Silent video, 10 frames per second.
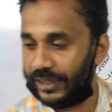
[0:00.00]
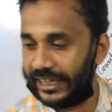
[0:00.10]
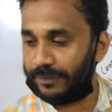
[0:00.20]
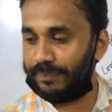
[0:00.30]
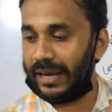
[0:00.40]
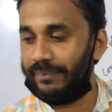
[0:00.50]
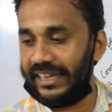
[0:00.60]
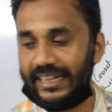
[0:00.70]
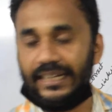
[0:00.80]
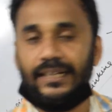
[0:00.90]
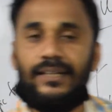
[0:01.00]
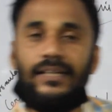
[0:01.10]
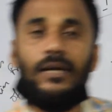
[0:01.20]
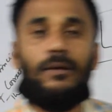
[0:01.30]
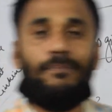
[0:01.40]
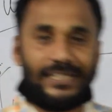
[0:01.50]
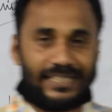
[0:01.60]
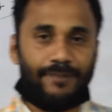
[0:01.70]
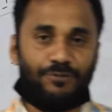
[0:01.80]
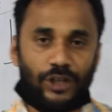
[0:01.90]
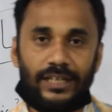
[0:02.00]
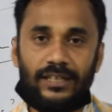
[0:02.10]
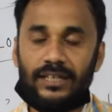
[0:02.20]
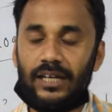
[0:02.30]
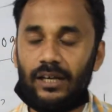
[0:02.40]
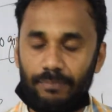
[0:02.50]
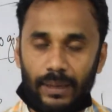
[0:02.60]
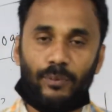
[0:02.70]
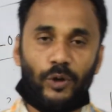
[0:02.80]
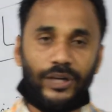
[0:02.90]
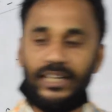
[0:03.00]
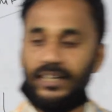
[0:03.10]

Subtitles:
It may mean perception, memory,